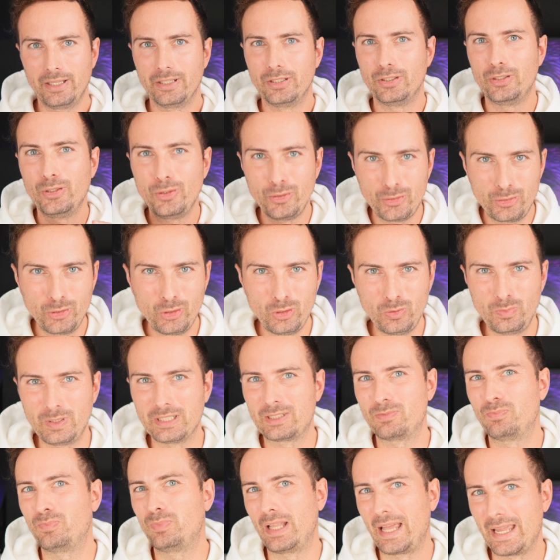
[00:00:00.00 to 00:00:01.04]
YouTube is
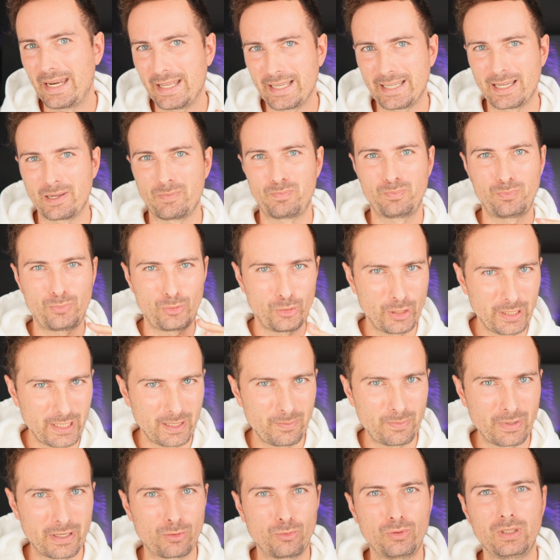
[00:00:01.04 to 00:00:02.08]
planning a pretty
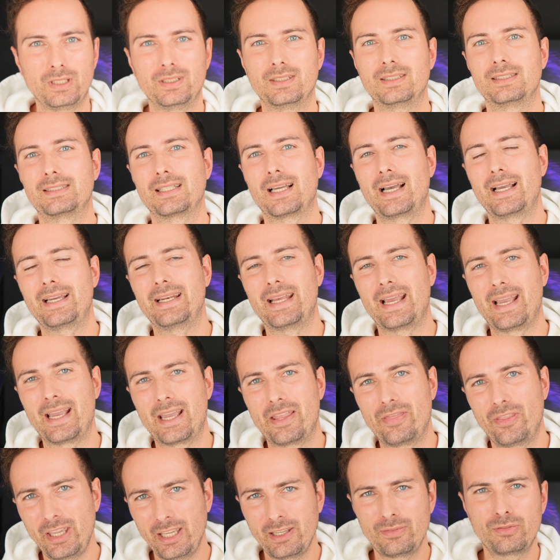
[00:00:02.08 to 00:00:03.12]
big redesign
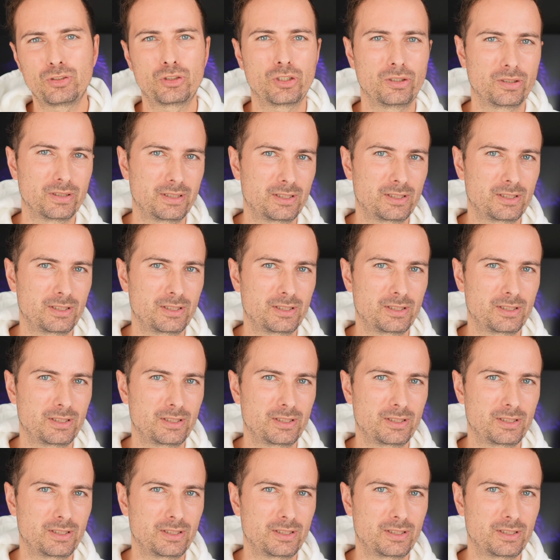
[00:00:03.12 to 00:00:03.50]
and they have shared